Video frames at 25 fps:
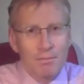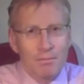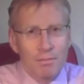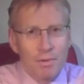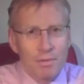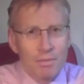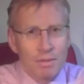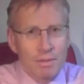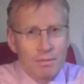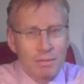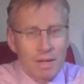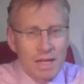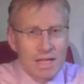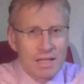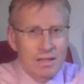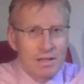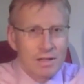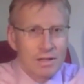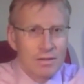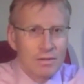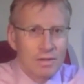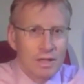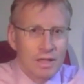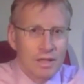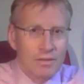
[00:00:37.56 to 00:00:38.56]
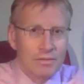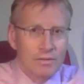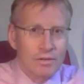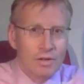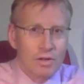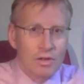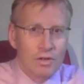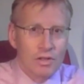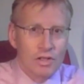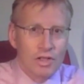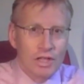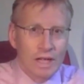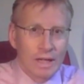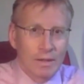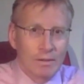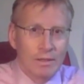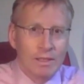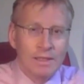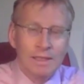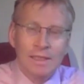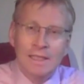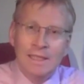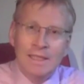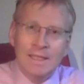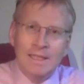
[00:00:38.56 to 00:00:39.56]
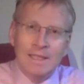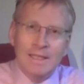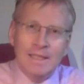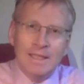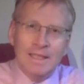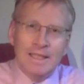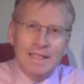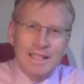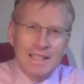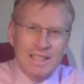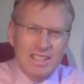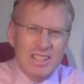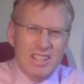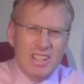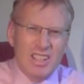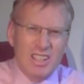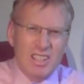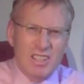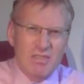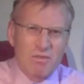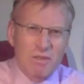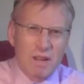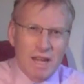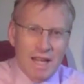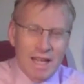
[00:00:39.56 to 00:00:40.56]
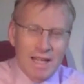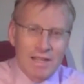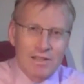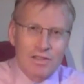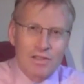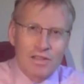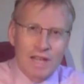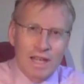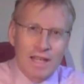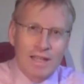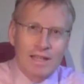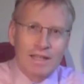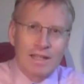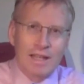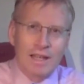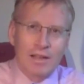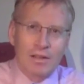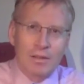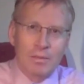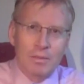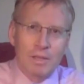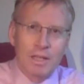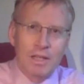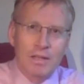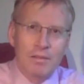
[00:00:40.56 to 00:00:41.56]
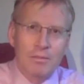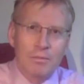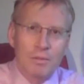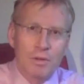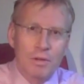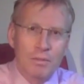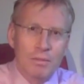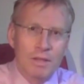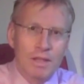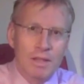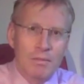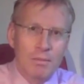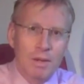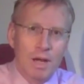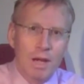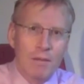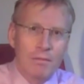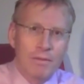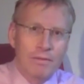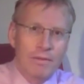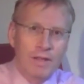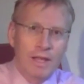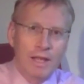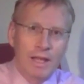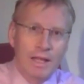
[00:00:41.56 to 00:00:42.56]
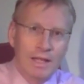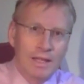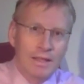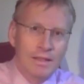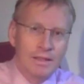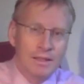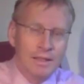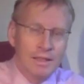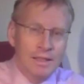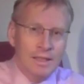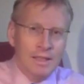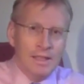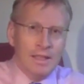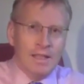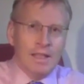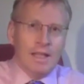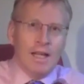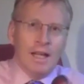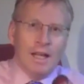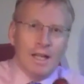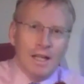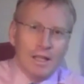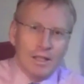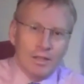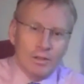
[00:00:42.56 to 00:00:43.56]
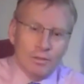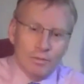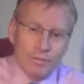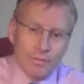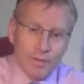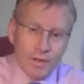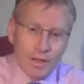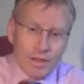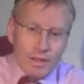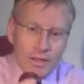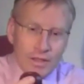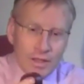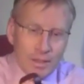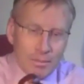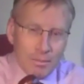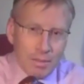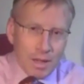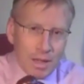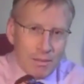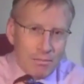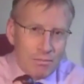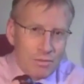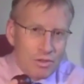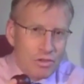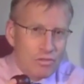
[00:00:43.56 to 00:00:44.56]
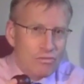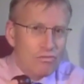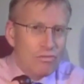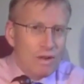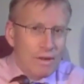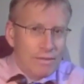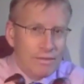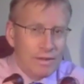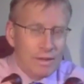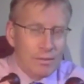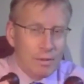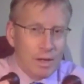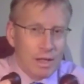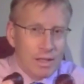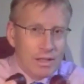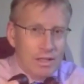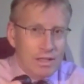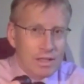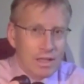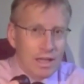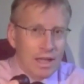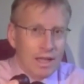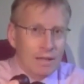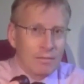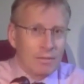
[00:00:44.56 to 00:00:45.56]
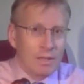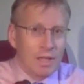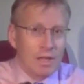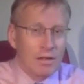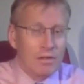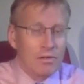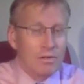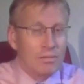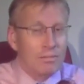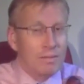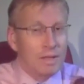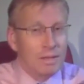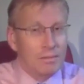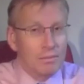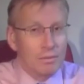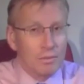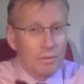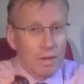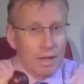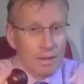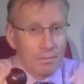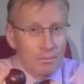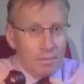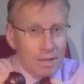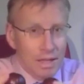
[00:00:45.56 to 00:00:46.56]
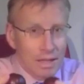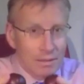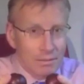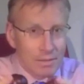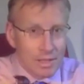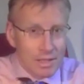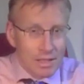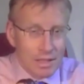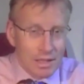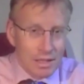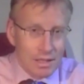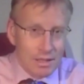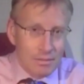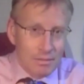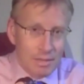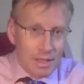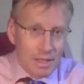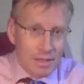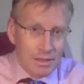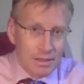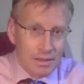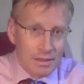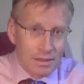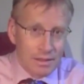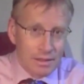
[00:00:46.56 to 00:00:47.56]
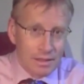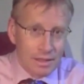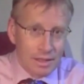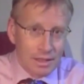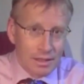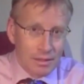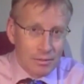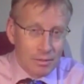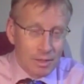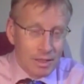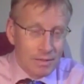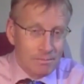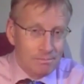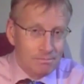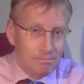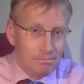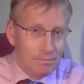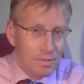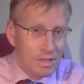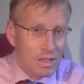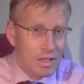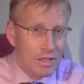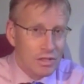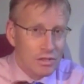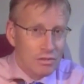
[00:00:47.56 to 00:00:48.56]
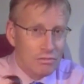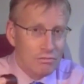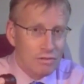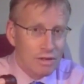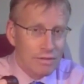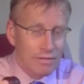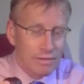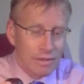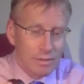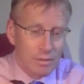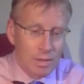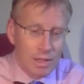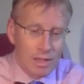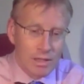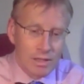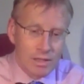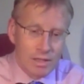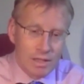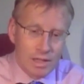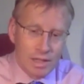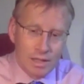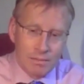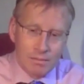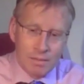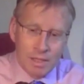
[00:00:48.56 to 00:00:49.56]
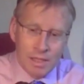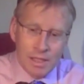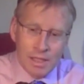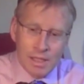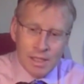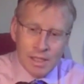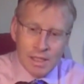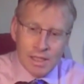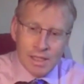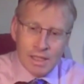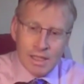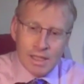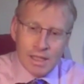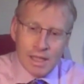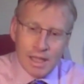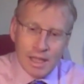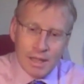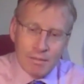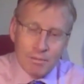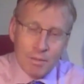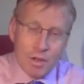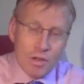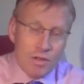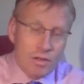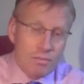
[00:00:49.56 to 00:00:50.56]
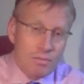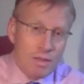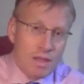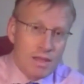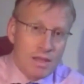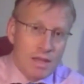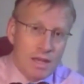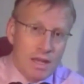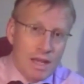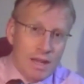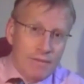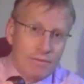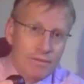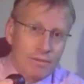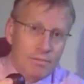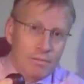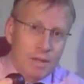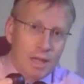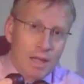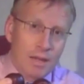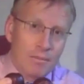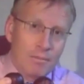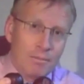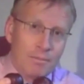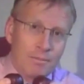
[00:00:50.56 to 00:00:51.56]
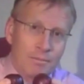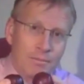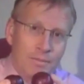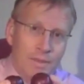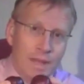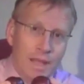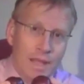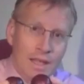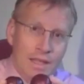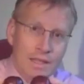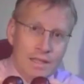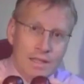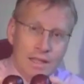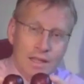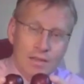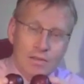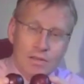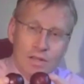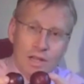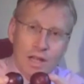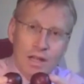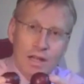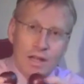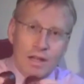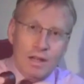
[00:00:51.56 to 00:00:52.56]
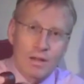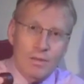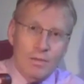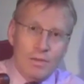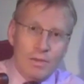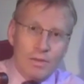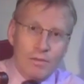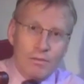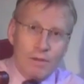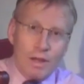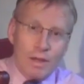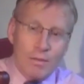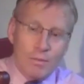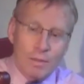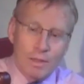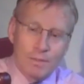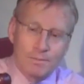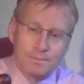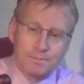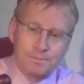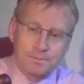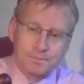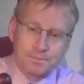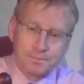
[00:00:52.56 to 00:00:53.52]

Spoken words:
probably best to do it after a hot shower. Things are nice and relaxed, sagging down a bit. Put them in the palm of your hand. You'll find that your plums should roughly weigh the same. In a lot of people, one plum is slightly bigger than the other one, but they should roughly weigh the same. In most men, the left plum hangs down slightly lower than the right one.